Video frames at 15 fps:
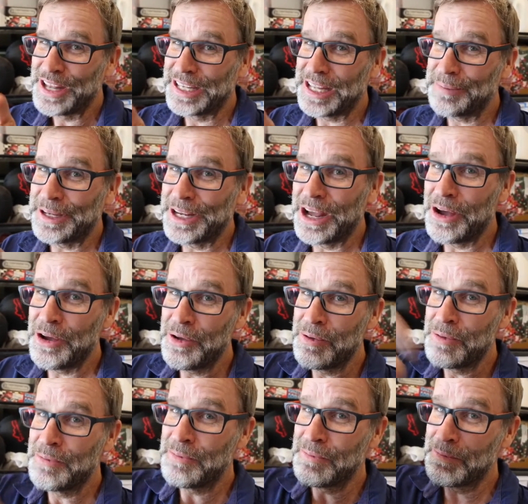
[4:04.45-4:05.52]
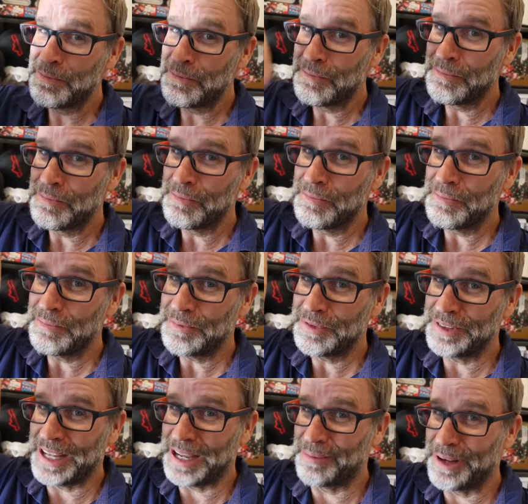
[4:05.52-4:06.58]
Let me know
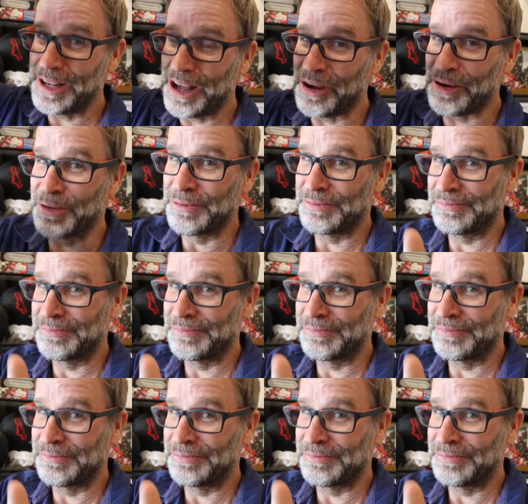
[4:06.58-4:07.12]
down below.